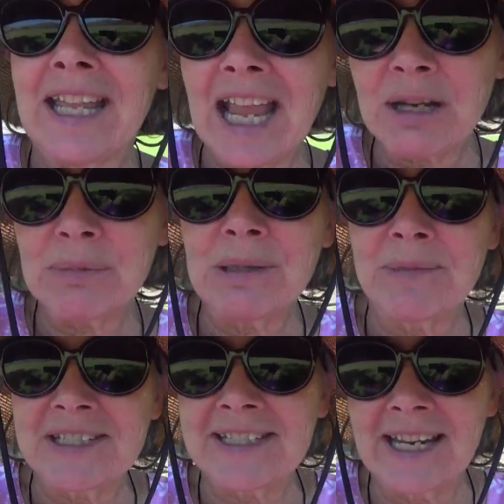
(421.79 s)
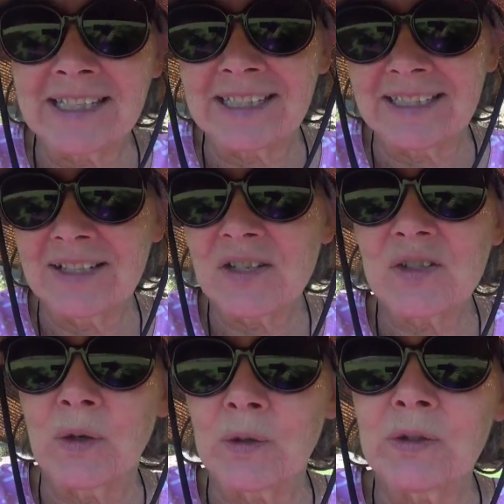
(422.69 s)
can't be mistaken.
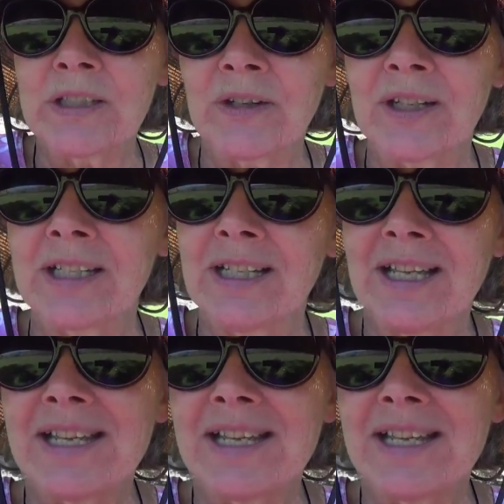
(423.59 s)
Soul clearing,